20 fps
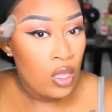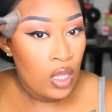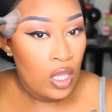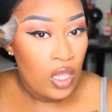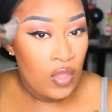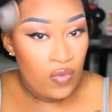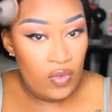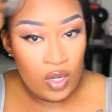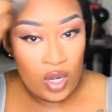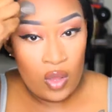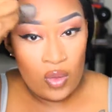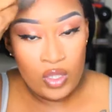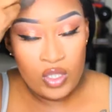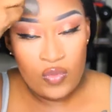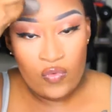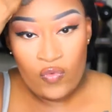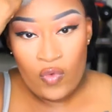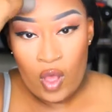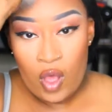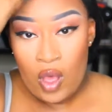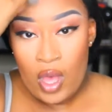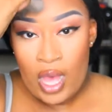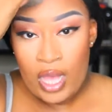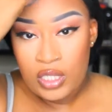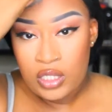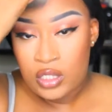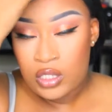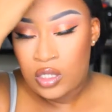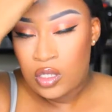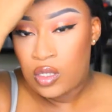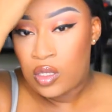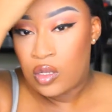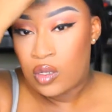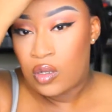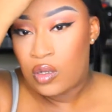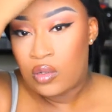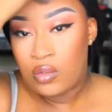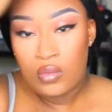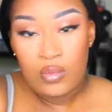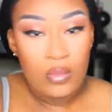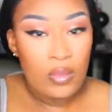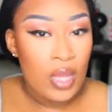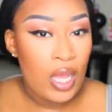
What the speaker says: Even though it's fall, I still